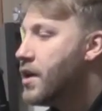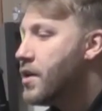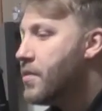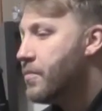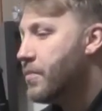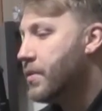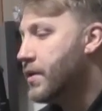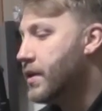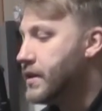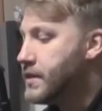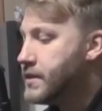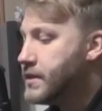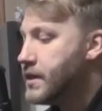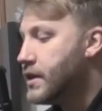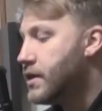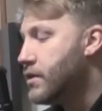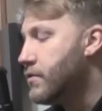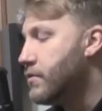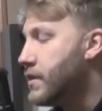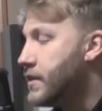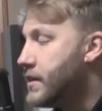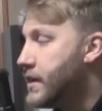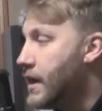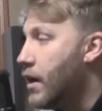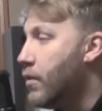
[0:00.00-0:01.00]
But until you
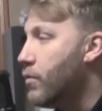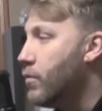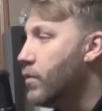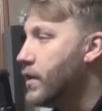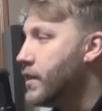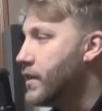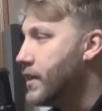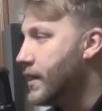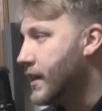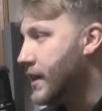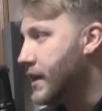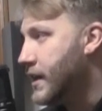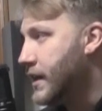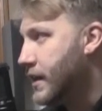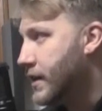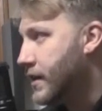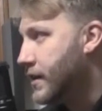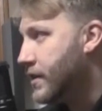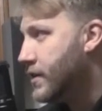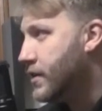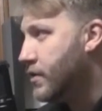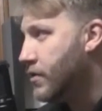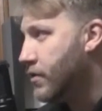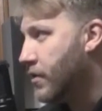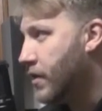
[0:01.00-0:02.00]
get that one lead,
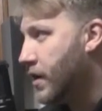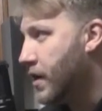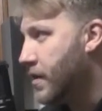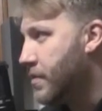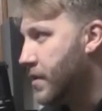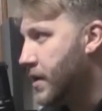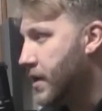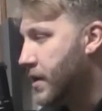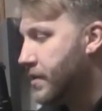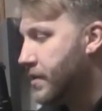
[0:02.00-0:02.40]
you know what I mean?